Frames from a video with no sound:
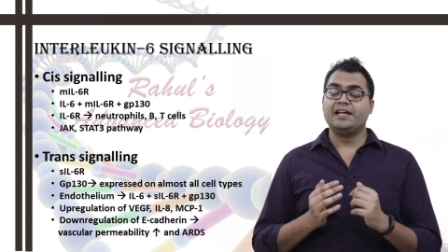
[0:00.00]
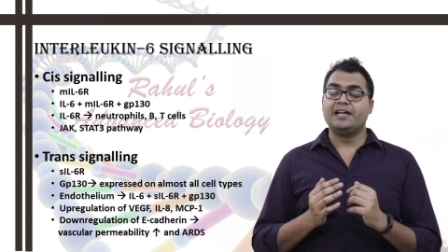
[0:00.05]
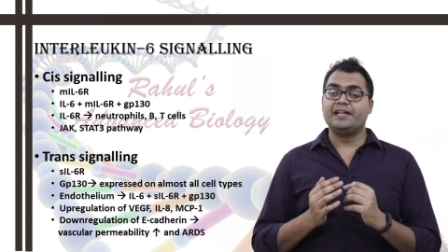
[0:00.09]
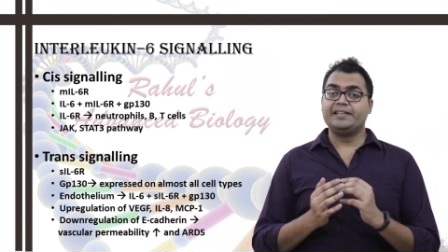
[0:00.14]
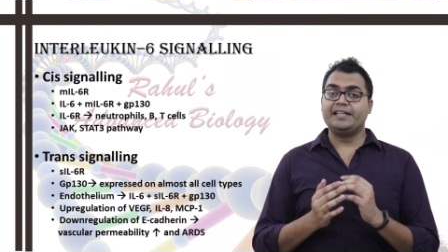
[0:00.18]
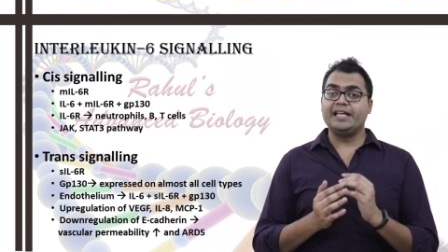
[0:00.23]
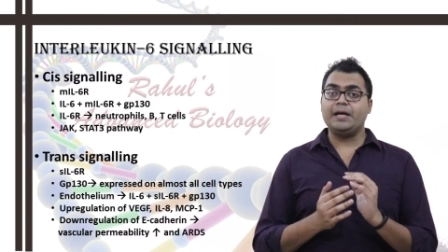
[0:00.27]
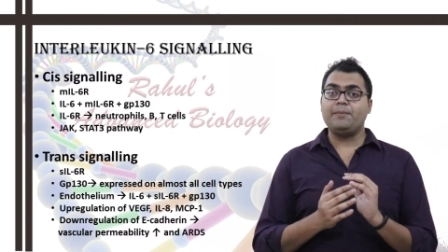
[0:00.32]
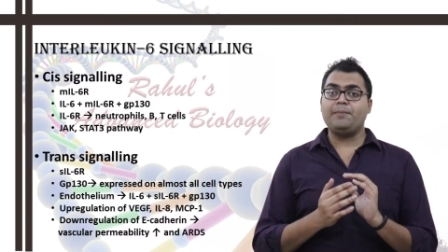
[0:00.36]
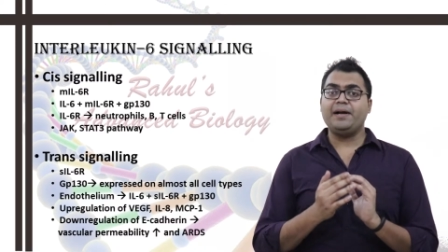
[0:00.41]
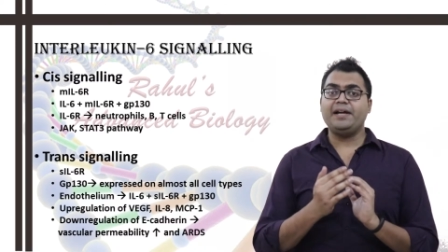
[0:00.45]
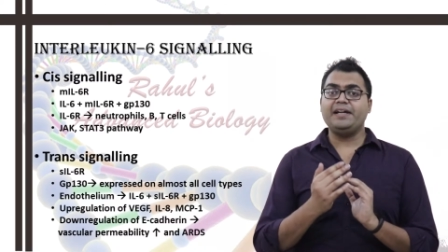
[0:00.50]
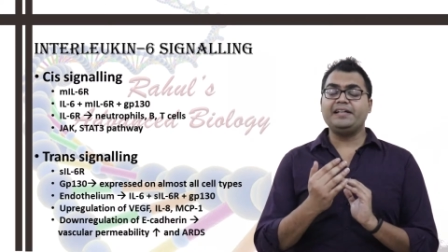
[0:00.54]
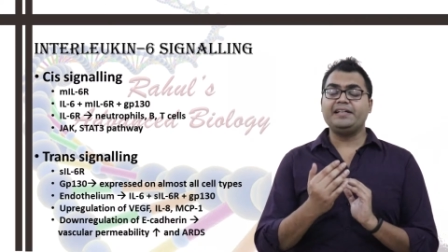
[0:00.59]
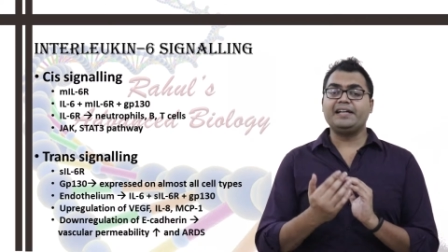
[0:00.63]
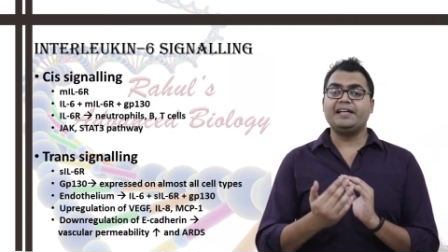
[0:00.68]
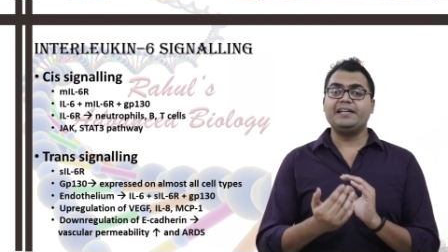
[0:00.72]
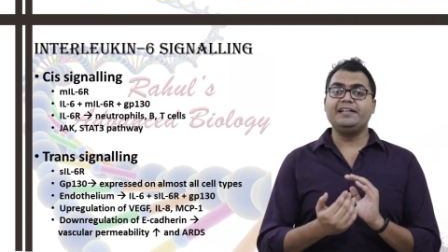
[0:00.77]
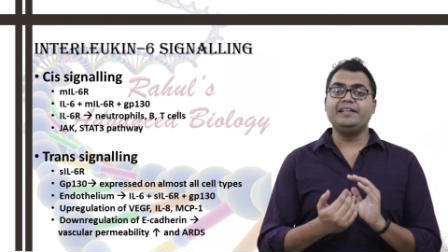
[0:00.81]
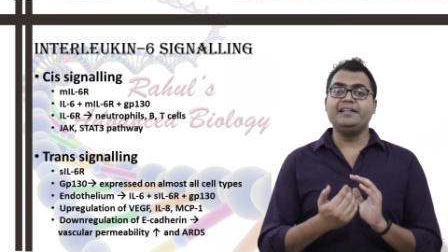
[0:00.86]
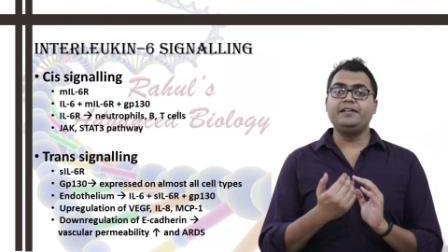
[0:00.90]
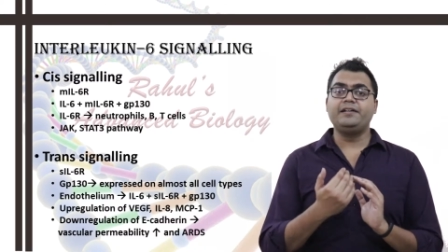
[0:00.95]
Thereby, it
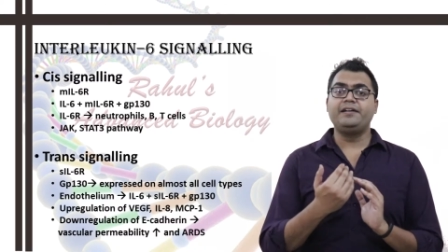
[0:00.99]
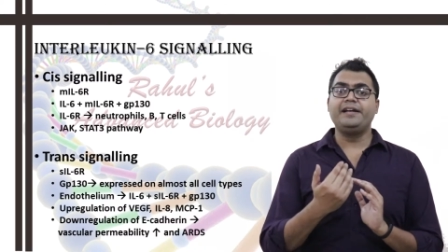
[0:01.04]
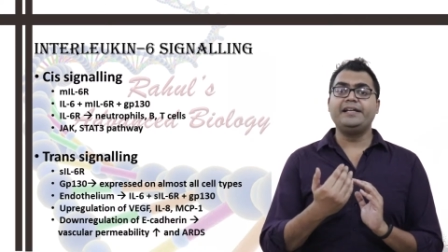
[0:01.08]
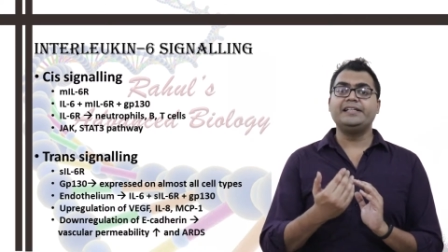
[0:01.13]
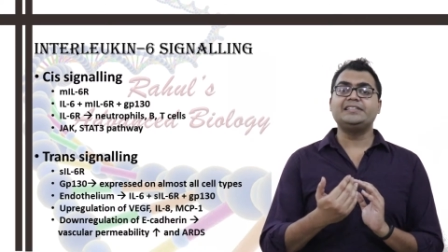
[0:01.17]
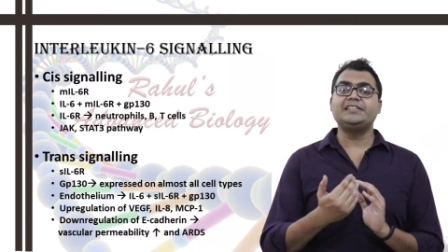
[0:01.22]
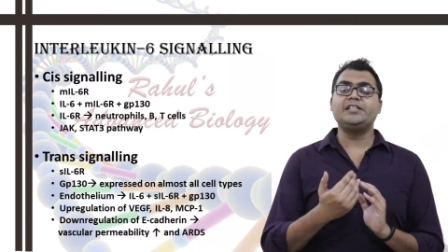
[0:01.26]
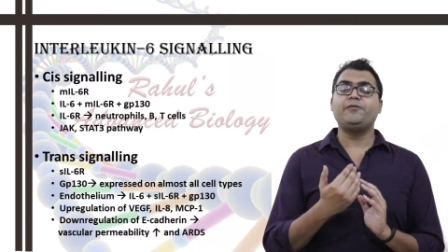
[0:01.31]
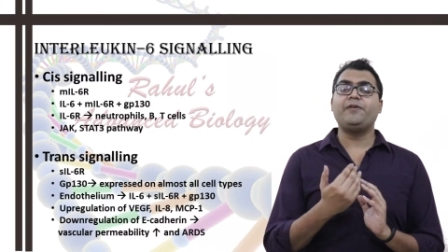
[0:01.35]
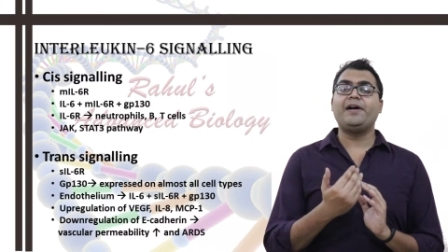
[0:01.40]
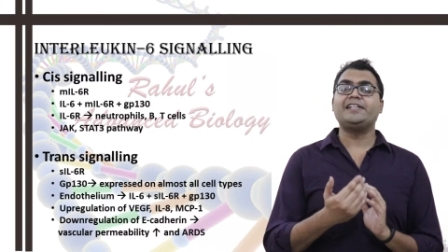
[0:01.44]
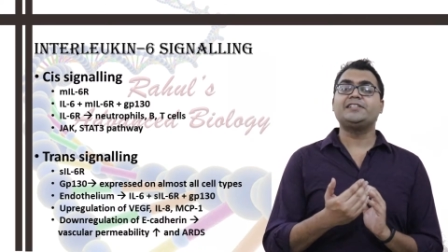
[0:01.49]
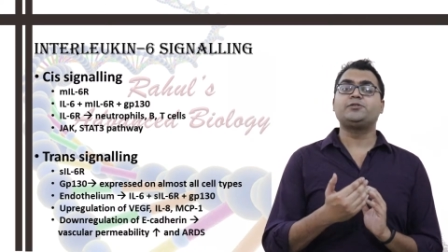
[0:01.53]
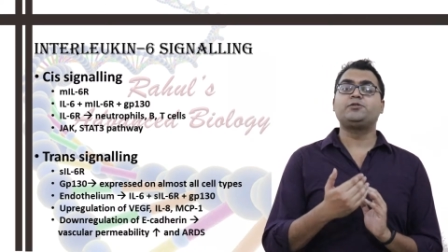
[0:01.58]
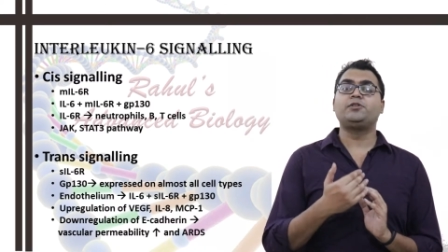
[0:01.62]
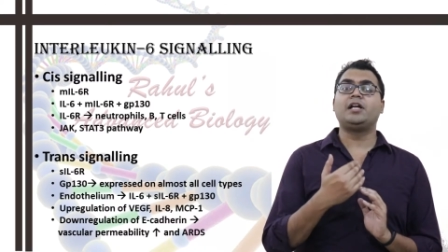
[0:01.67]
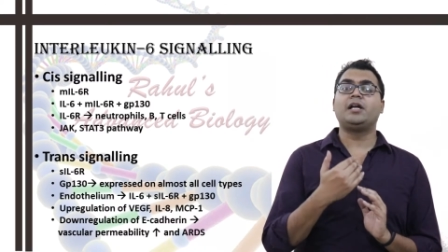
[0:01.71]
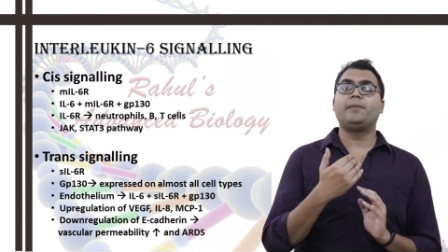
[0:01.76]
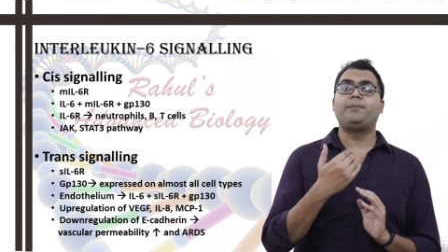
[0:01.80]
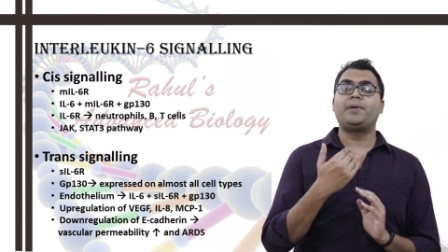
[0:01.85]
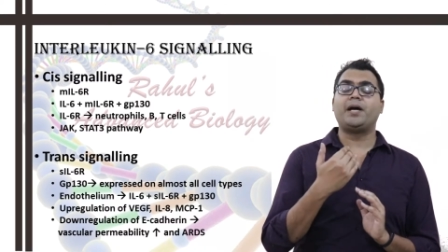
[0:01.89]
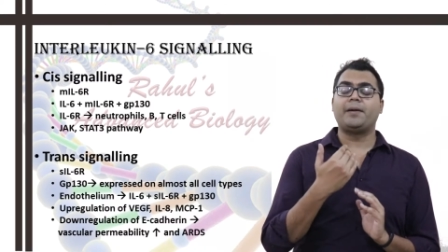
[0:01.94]
can increase the
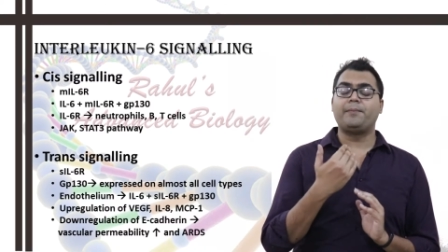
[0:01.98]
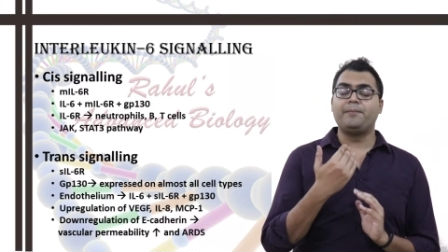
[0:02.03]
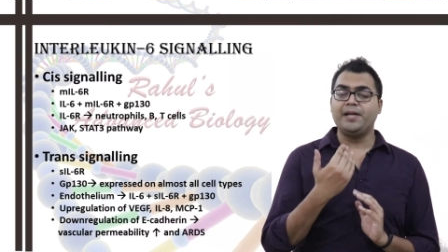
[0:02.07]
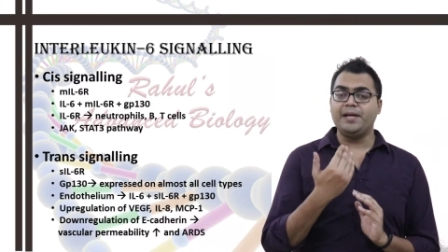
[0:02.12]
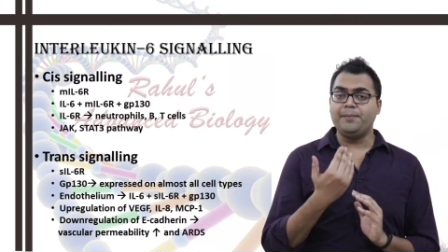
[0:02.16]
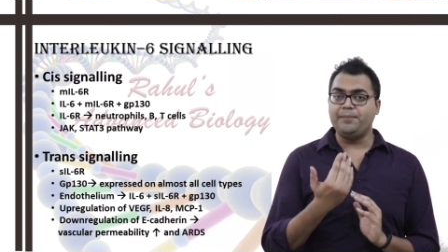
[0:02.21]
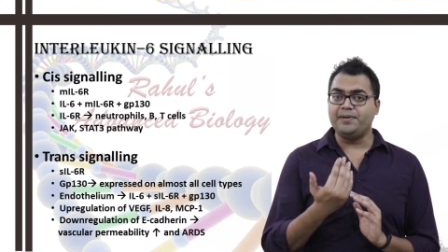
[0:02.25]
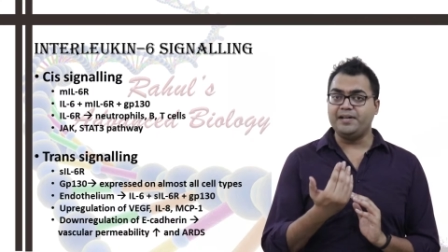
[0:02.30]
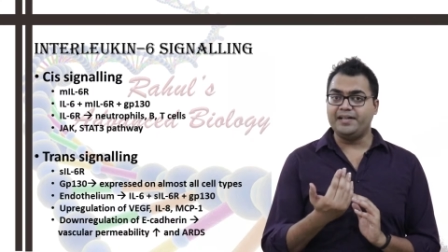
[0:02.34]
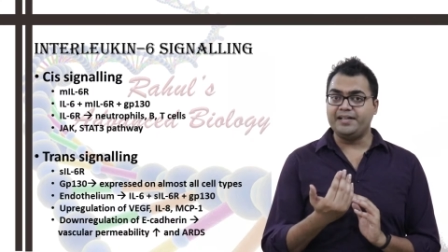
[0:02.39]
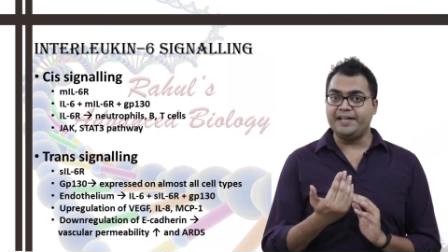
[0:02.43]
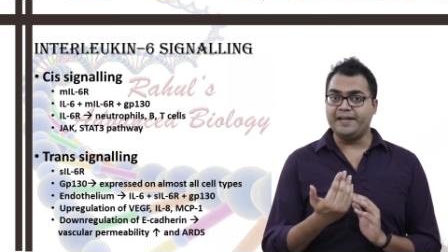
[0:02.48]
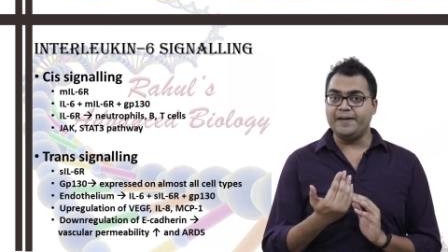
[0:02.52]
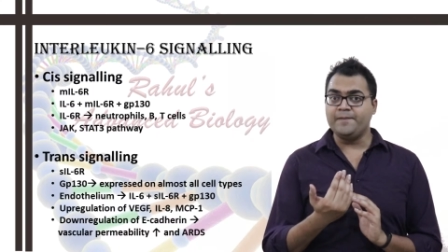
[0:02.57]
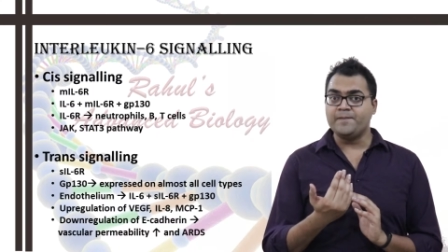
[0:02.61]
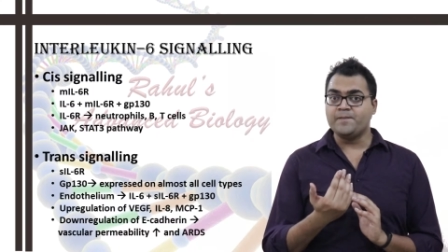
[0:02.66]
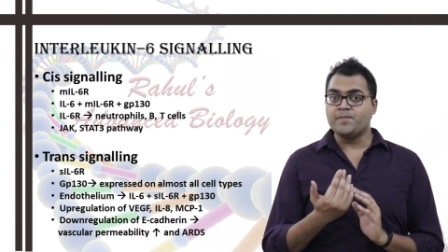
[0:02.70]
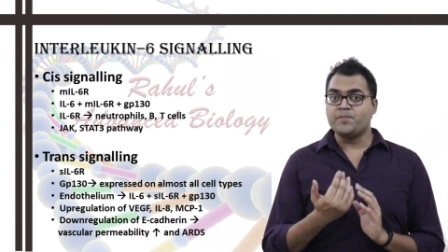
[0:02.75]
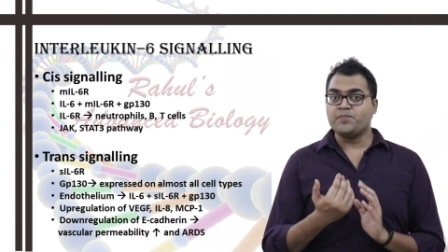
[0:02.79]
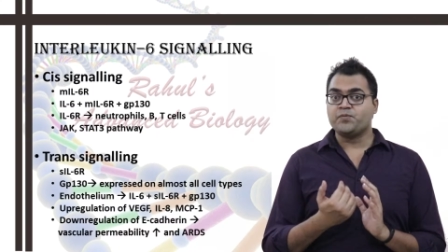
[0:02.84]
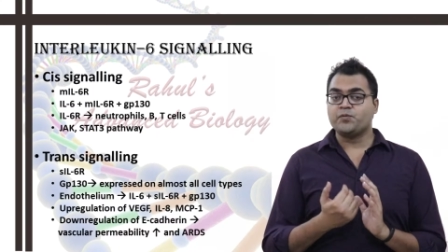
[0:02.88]
vascular permeability,